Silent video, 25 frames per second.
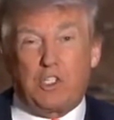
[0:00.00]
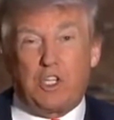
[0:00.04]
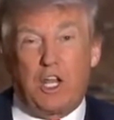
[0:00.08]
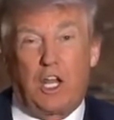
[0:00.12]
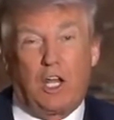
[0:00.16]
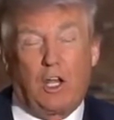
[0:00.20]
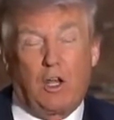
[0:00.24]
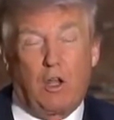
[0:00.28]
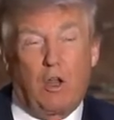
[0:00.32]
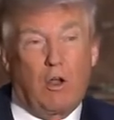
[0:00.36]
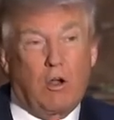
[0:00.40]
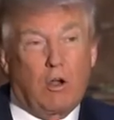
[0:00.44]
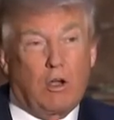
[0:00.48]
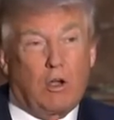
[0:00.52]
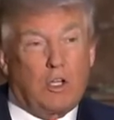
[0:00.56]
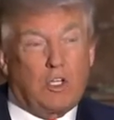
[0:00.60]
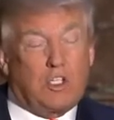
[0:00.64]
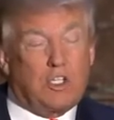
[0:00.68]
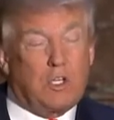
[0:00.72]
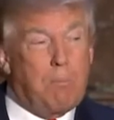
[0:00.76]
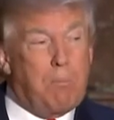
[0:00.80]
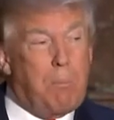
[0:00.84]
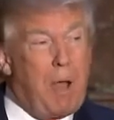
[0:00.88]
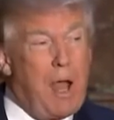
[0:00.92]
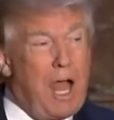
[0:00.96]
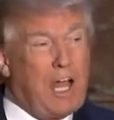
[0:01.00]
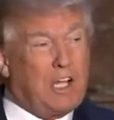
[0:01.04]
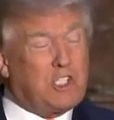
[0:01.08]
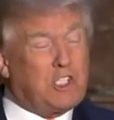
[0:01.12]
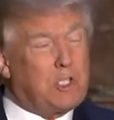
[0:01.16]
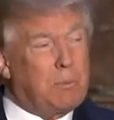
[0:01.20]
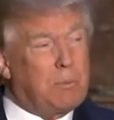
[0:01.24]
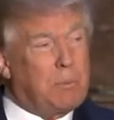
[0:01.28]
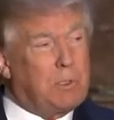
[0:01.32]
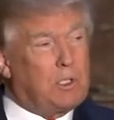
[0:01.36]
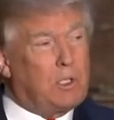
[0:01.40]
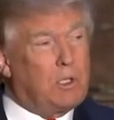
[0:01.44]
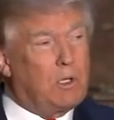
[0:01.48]
this any longer. It's
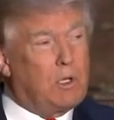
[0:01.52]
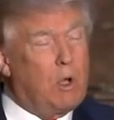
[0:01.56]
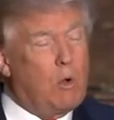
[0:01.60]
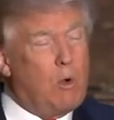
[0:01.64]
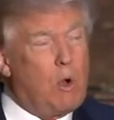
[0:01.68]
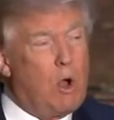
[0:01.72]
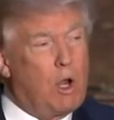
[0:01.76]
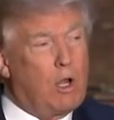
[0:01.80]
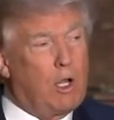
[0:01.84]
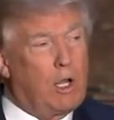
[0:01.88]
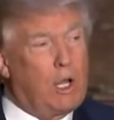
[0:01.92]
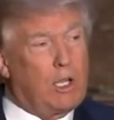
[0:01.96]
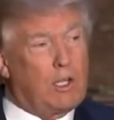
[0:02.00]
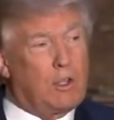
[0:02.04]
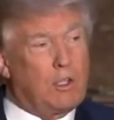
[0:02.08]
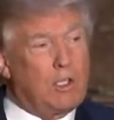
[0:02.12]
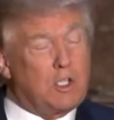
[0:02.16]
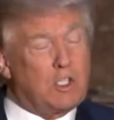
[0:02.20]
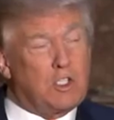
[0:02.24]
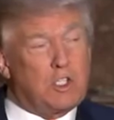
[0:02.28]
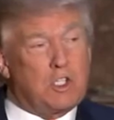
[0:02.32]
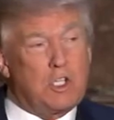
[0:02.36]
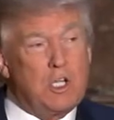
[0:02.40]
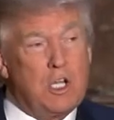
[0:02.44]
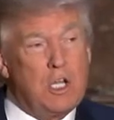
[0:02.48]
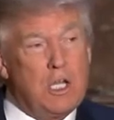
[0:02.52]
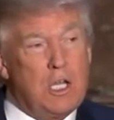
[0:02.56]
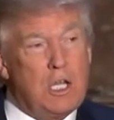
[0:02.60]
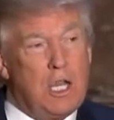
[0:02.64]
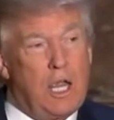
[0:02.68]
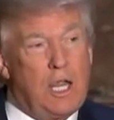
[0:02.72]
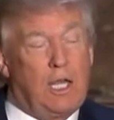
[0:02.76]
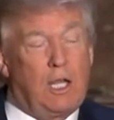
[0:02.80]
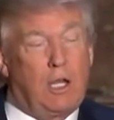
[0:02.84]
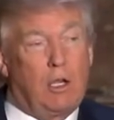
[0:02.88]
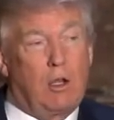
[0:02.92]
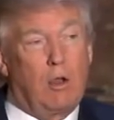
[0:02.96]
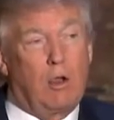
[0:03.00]
impossible to go on like this
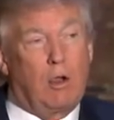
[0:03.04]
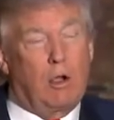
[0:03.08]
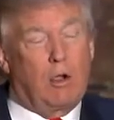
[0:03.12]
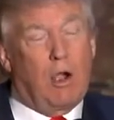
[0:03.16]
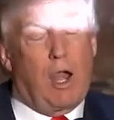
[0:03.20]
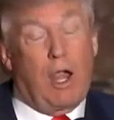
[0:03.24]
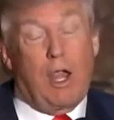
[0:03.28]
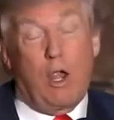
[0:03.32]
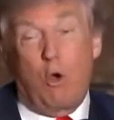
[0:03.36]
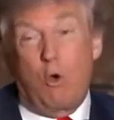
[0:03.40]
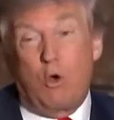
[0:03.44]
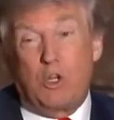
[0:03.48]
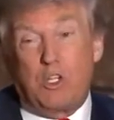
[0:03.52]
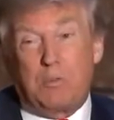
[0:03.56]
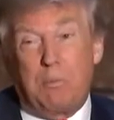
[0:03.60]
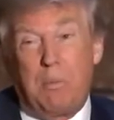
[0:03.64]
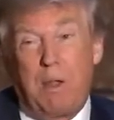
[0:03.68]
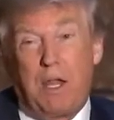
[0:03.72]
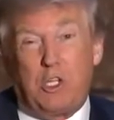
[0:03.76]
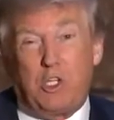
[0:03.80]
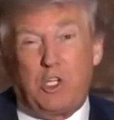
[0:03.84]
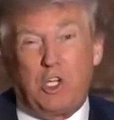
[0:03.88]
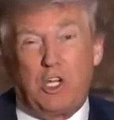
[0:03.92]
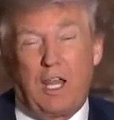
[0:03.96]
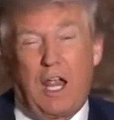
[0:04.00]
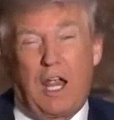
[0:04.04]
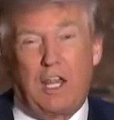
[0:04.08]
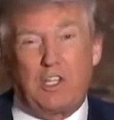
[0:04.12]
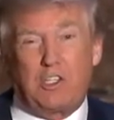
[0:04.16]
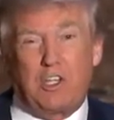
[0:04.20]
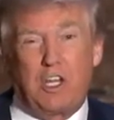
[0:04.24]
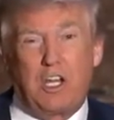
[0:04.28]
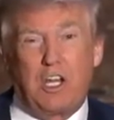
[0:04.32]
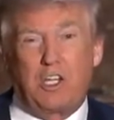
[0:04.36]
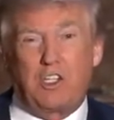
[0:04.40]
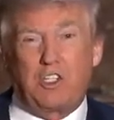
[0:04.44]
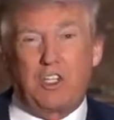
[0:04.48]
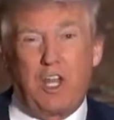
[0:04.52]
any longer. I always mention, as an